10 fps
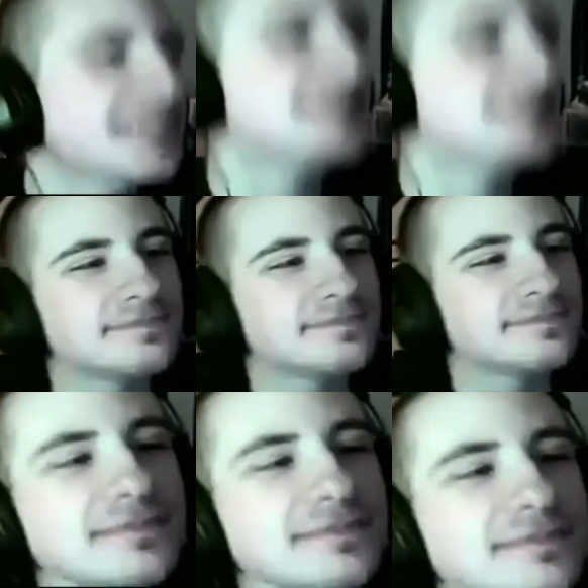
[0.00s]

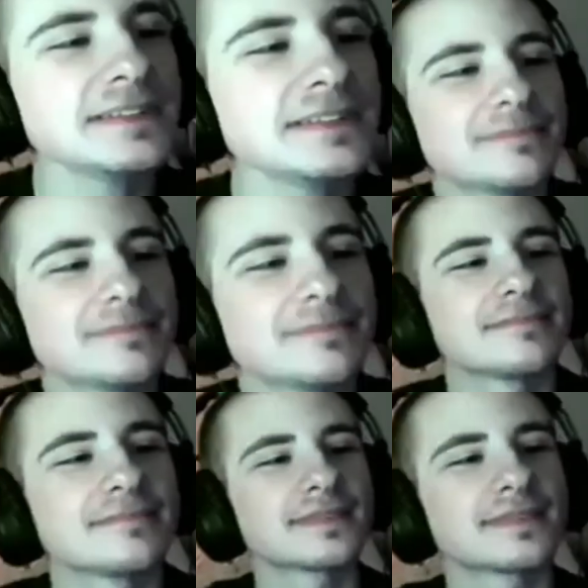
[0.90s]

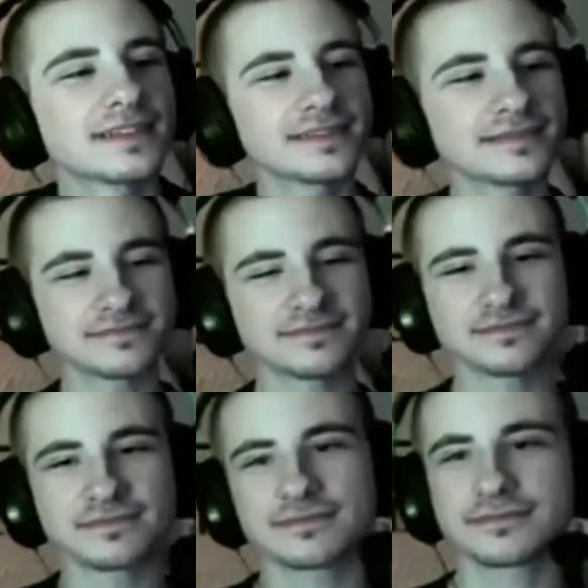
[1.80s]

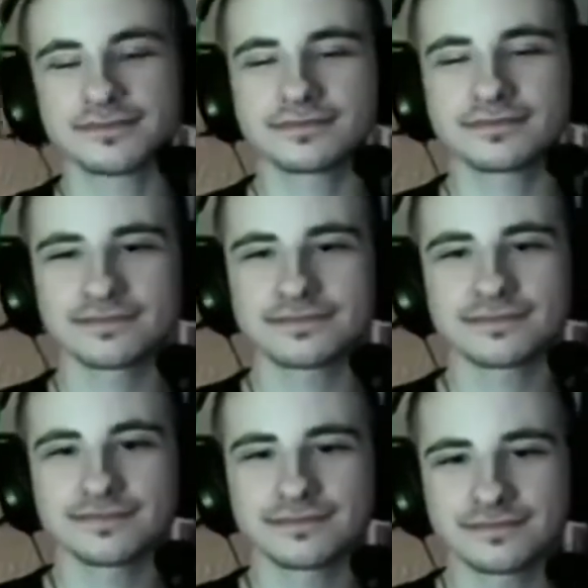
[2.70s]

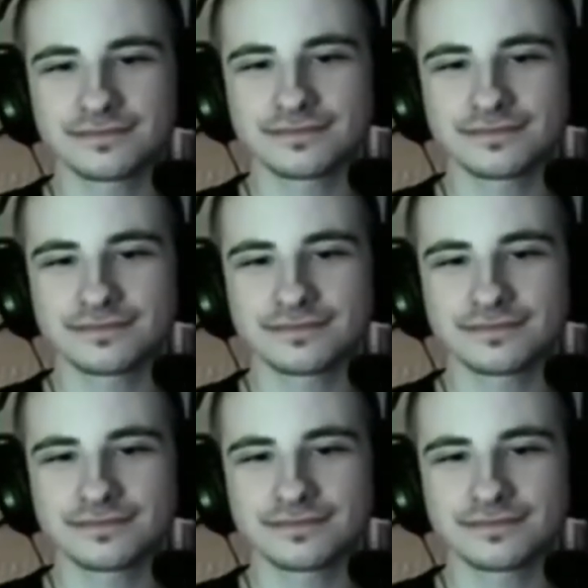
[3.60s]
No words are spoken by the person on screen.